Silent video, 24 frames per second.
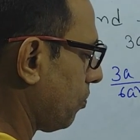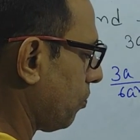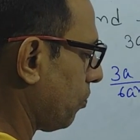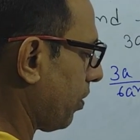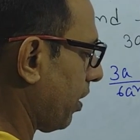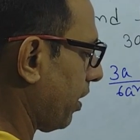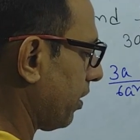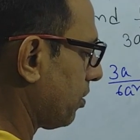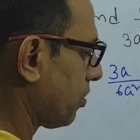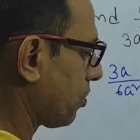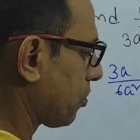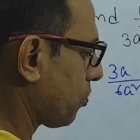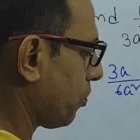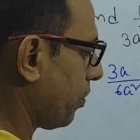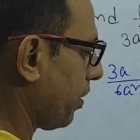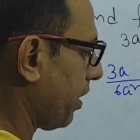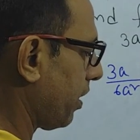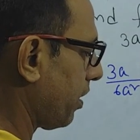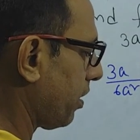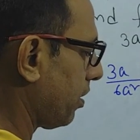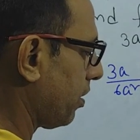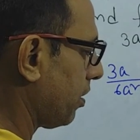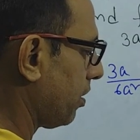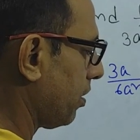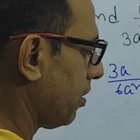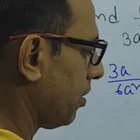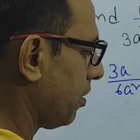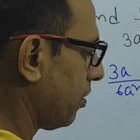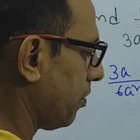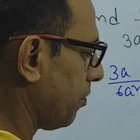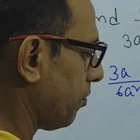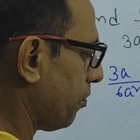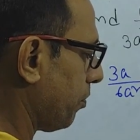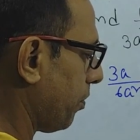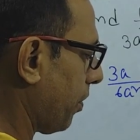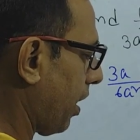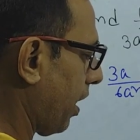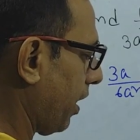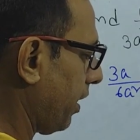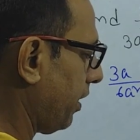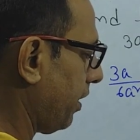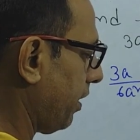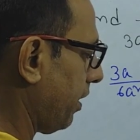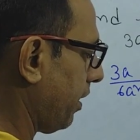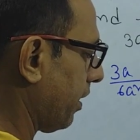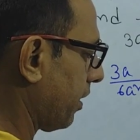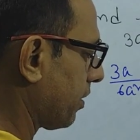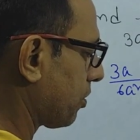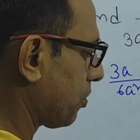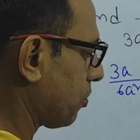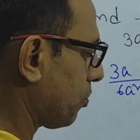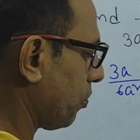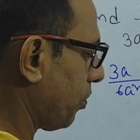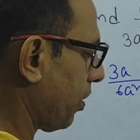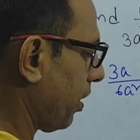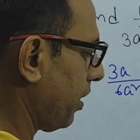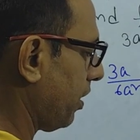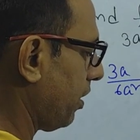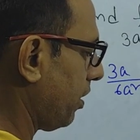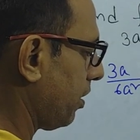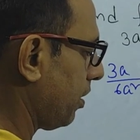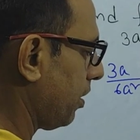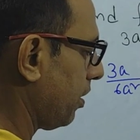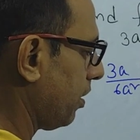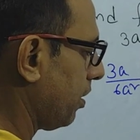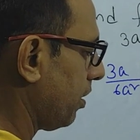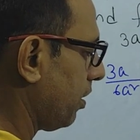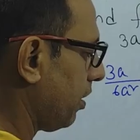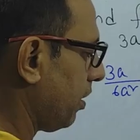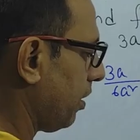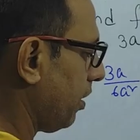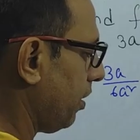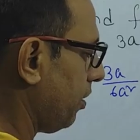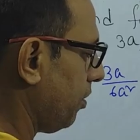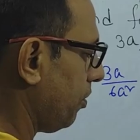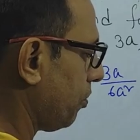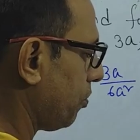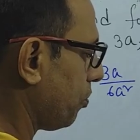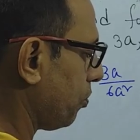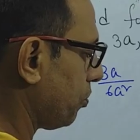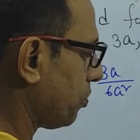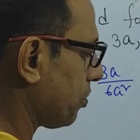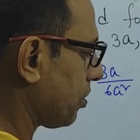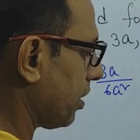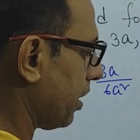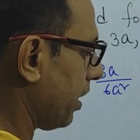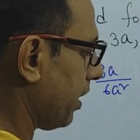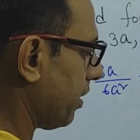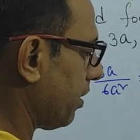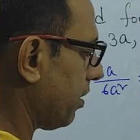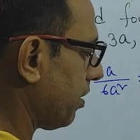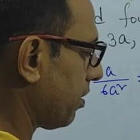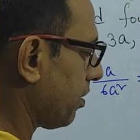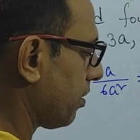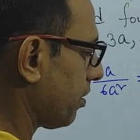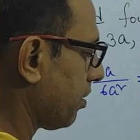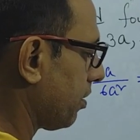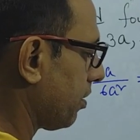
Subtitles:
y square by xy into z.